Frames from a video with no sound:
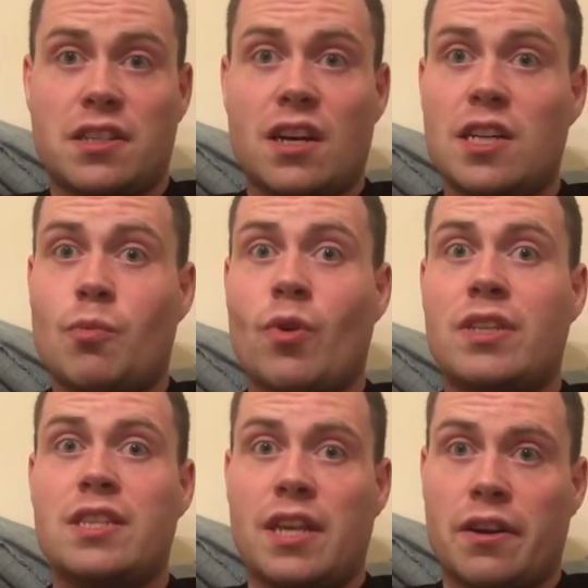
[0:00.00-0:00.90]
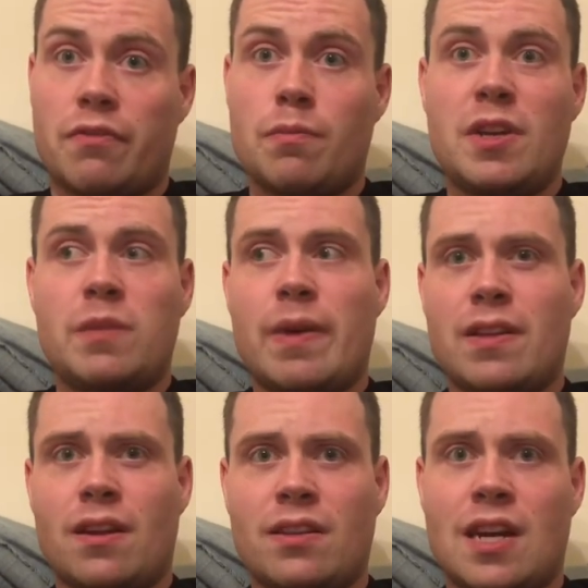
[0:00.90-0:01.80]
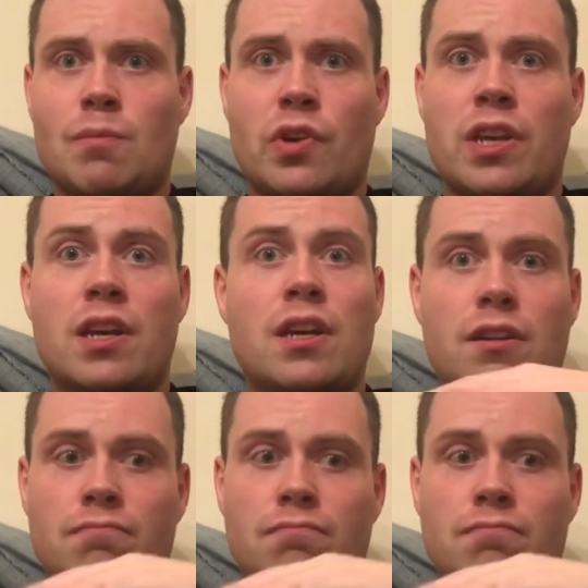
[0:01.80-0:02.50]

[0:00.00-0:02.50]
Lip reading: Sky Sports is dear. For me, spending all that money,